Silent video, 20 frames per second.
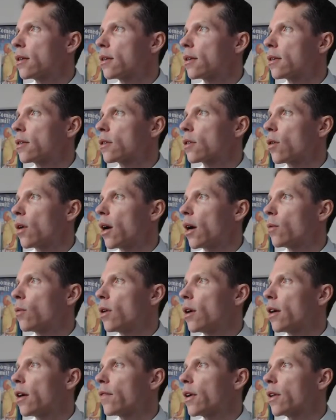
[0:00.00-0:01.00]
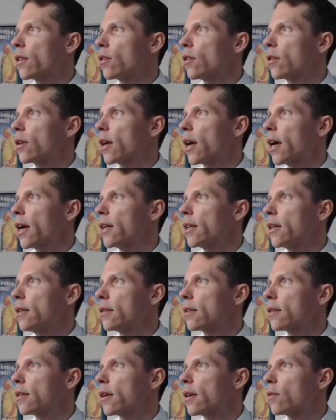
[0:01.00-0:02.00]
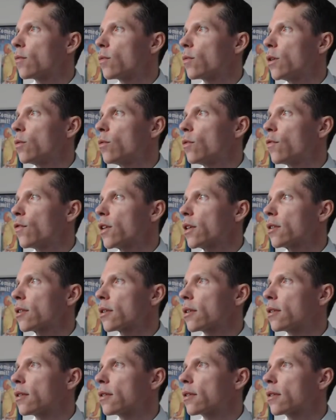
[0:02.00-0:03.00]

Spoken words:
So I will have a look at it and we will fix it